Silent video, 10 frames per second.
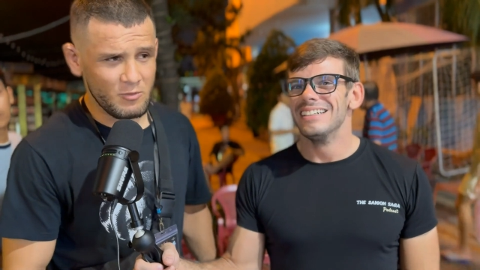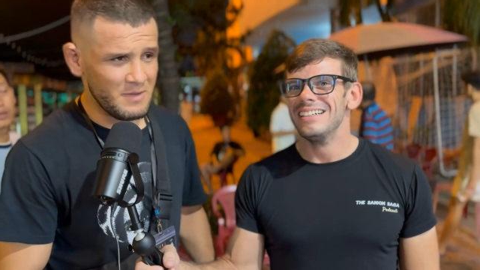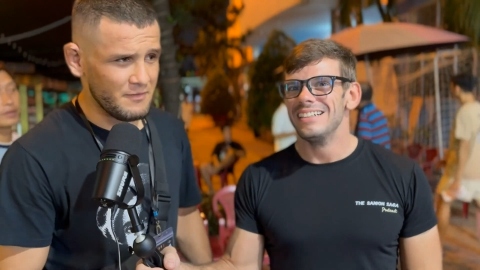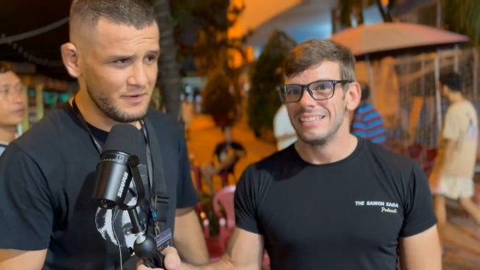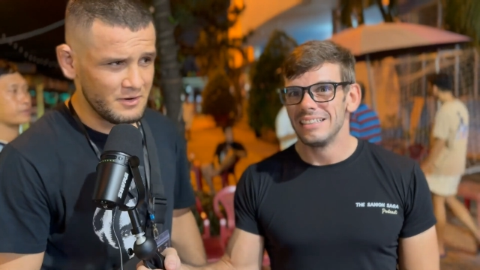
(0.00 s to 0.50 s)
Speaker 1: of
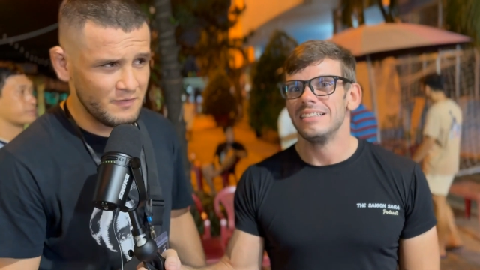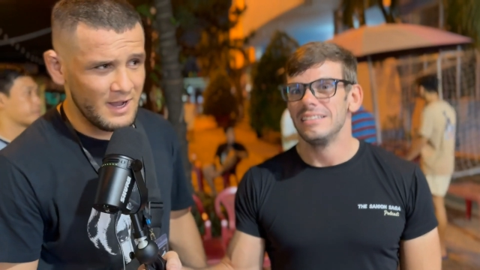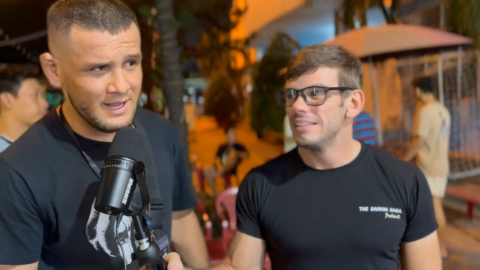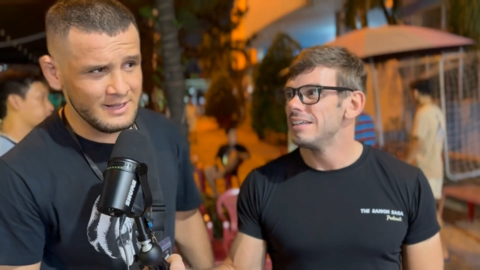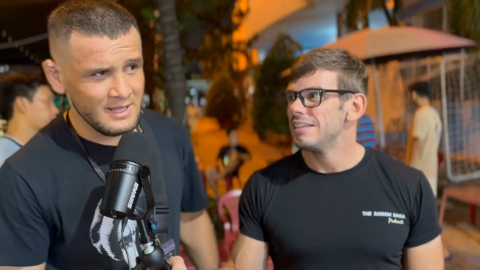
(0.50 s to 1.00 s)
my friends
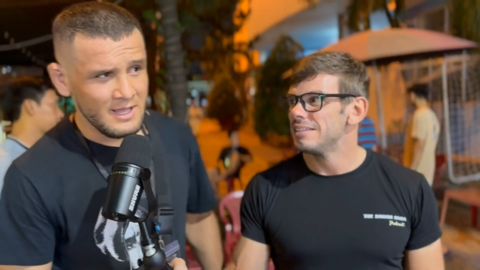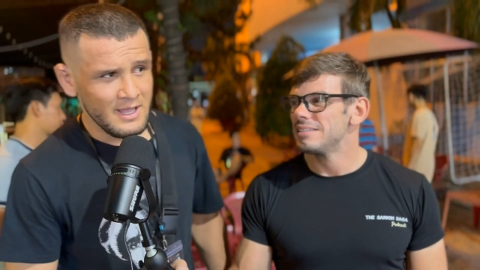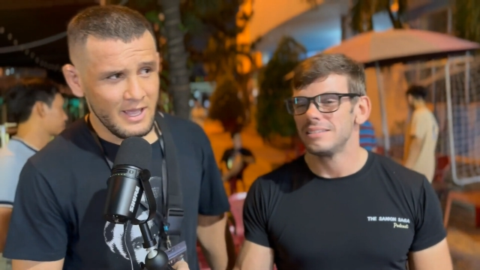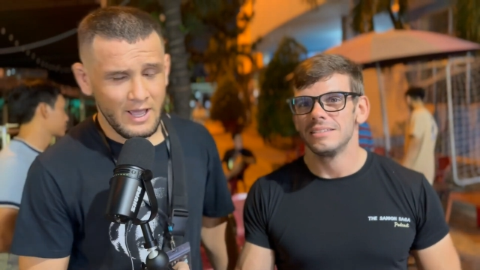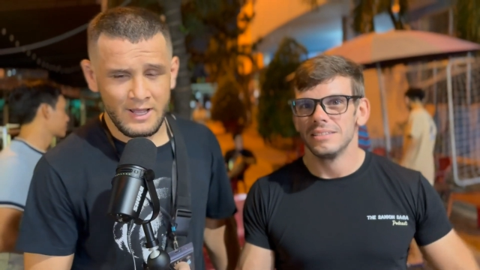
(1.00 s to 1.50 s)
fight.
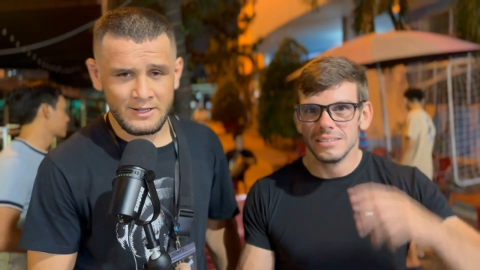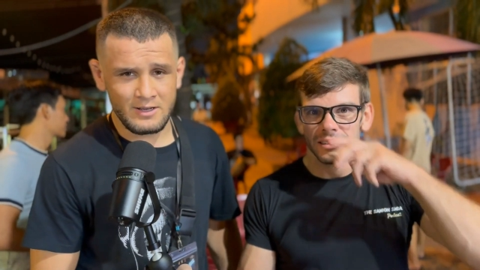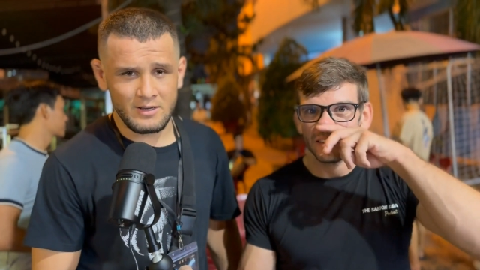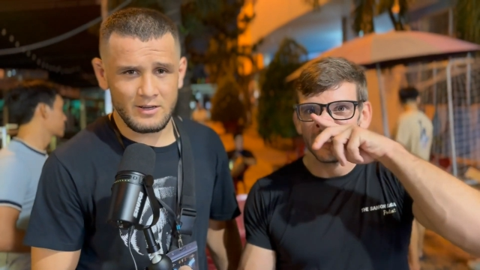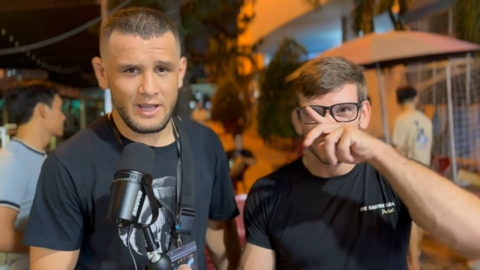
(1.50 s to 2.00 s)
And
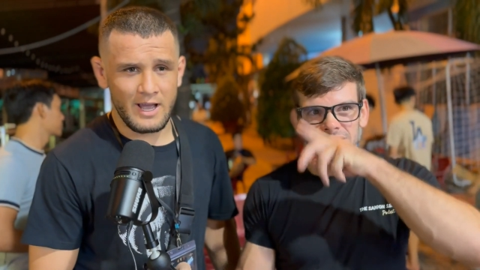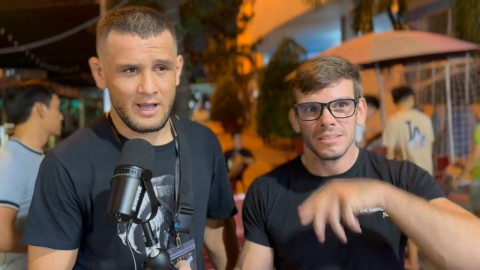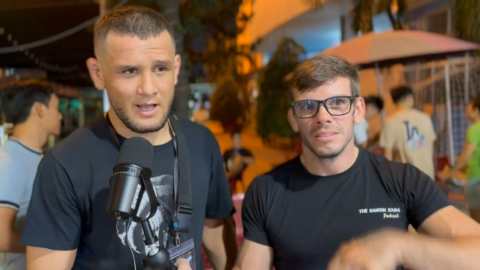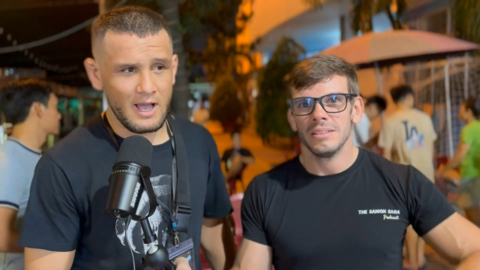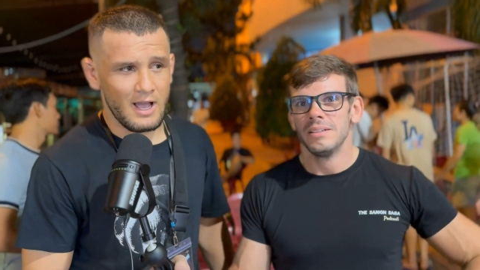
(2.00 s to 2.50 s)
uh, yeah,
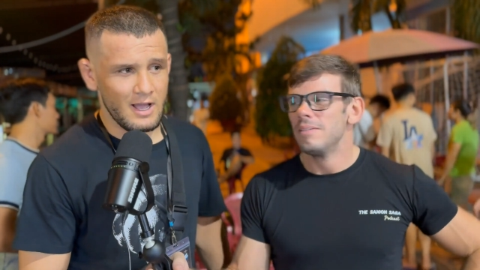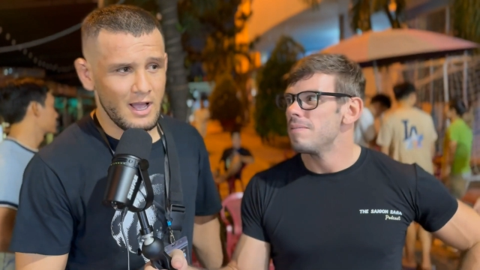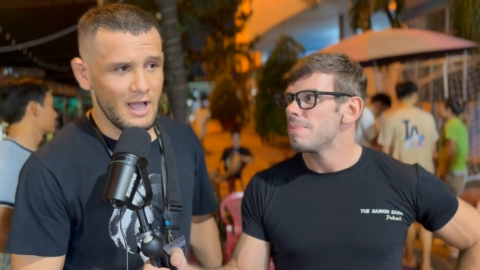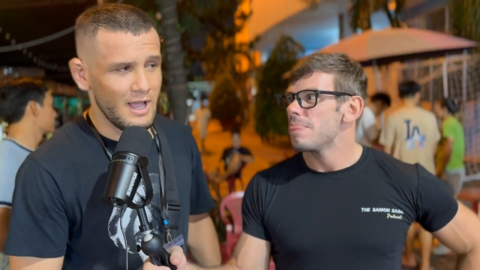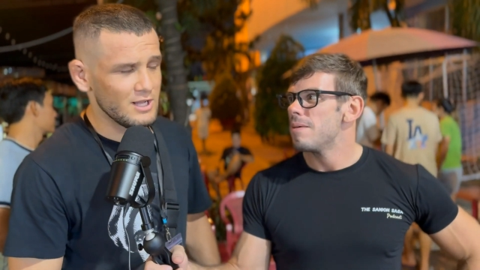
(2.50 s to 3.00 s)
uh,
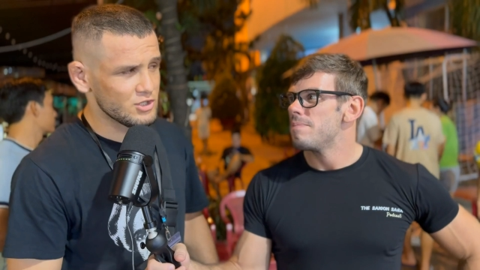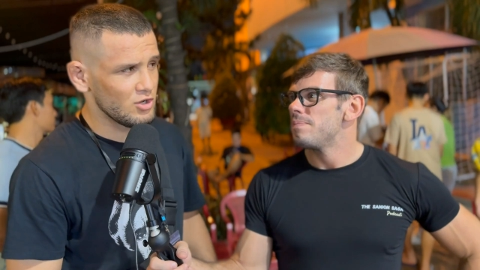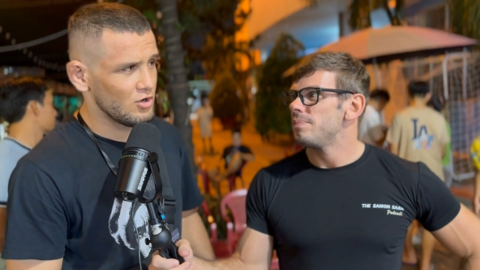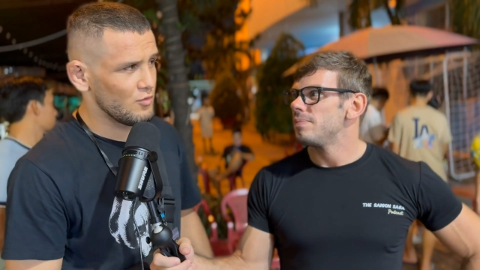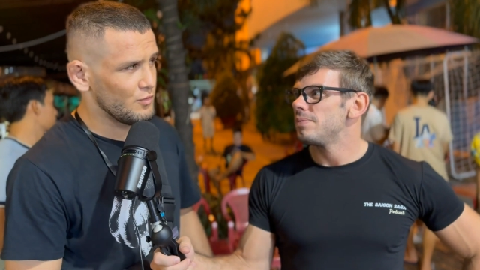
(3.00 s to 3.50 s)
I
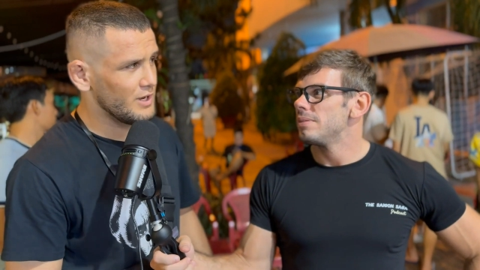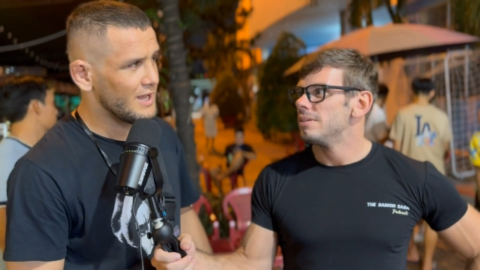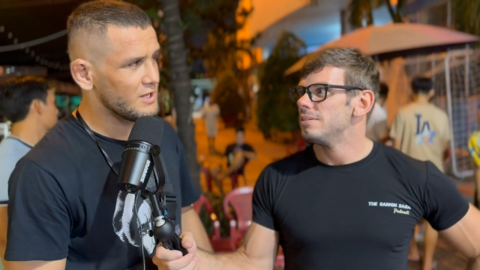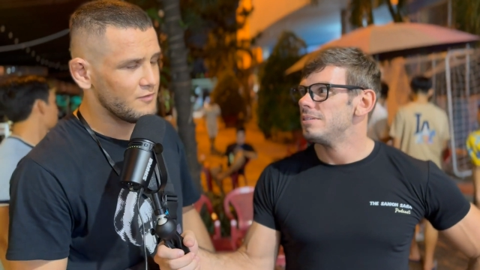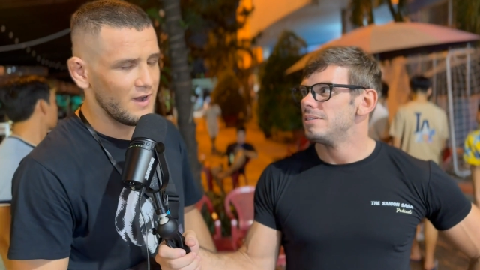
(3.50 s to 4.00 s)
also will
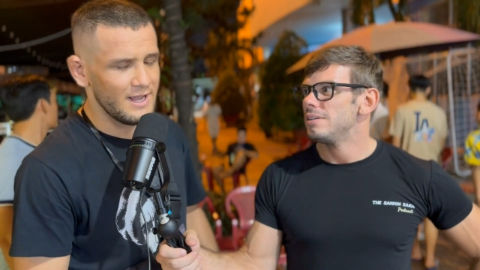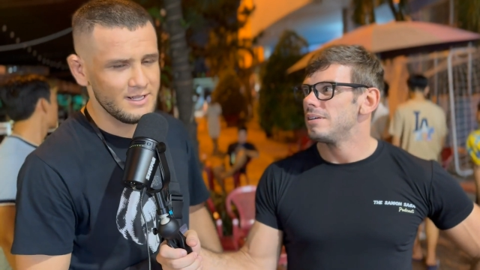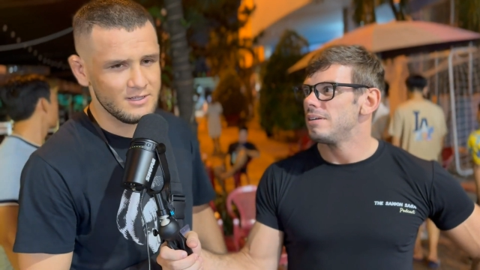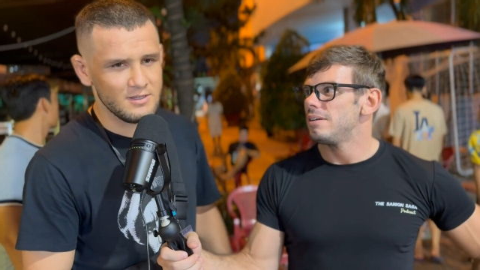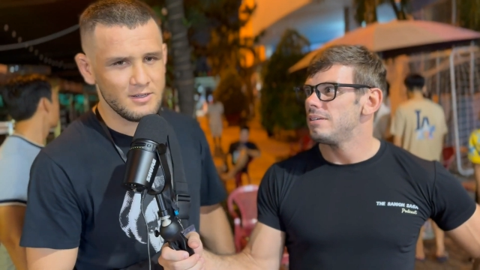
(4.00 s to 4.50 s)
get
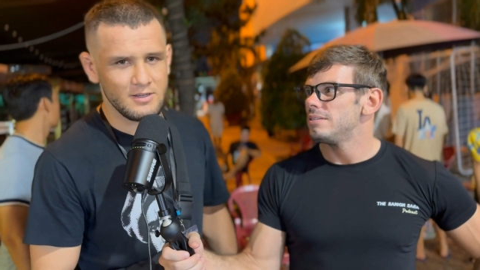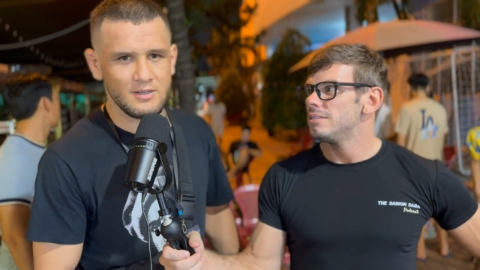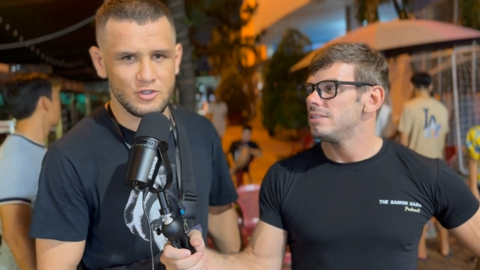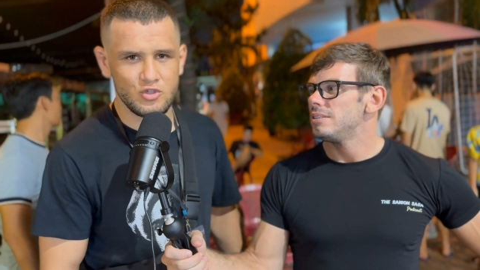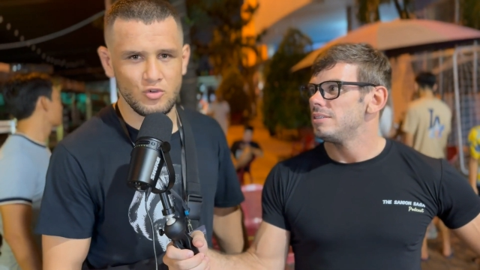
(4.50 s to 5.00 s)
fight uh,
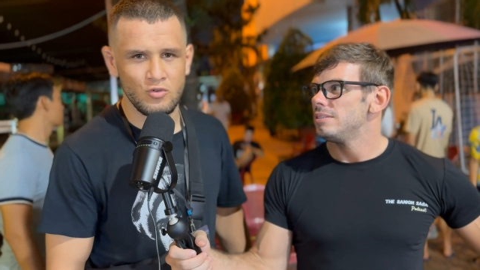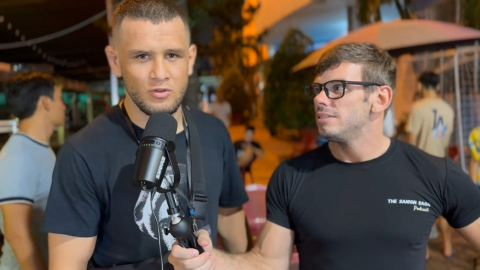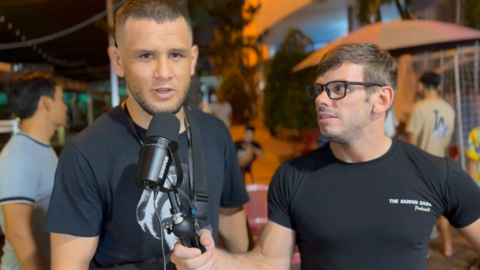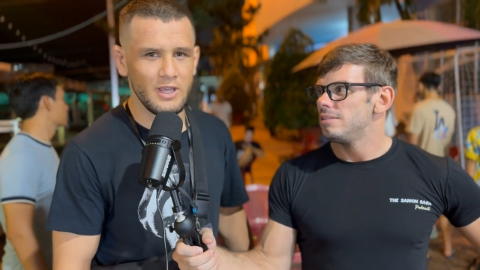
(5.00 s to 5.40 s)
soon